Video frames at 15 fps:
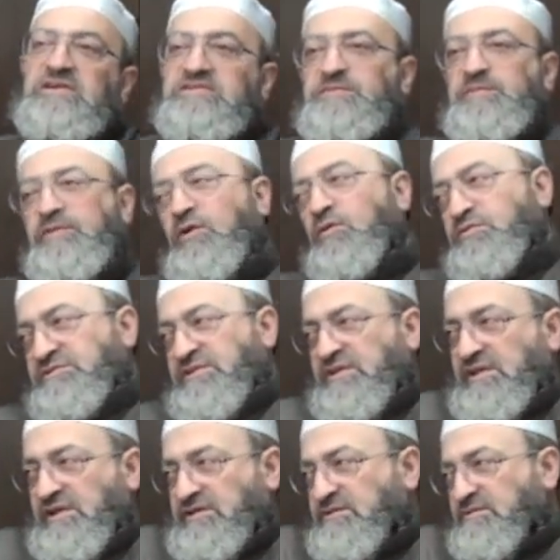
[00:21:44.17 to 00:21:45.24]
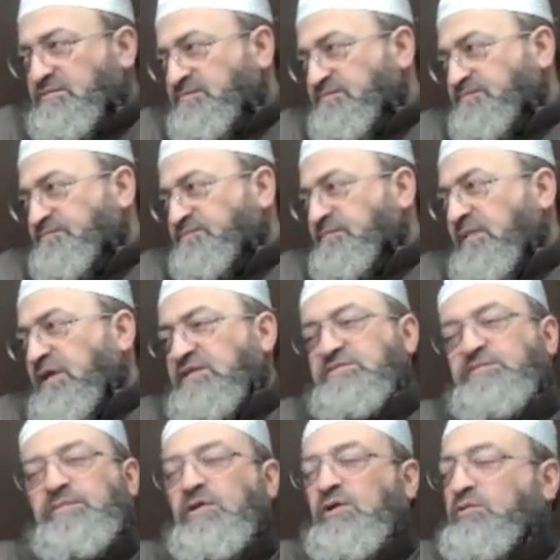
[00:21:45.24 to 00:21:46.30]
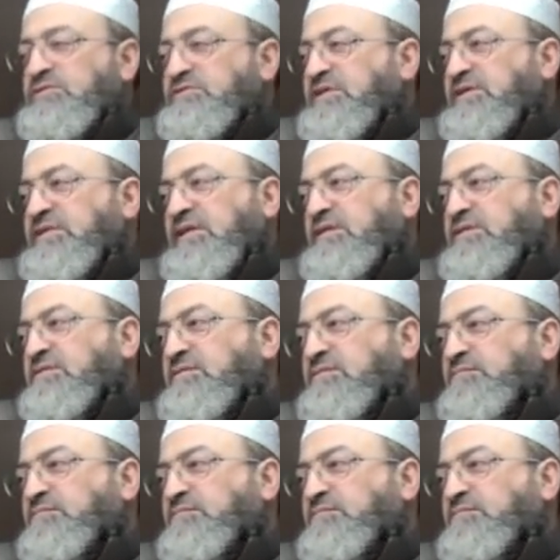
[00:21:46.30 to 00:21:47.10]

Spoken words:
It's been always like that. It's been always like that.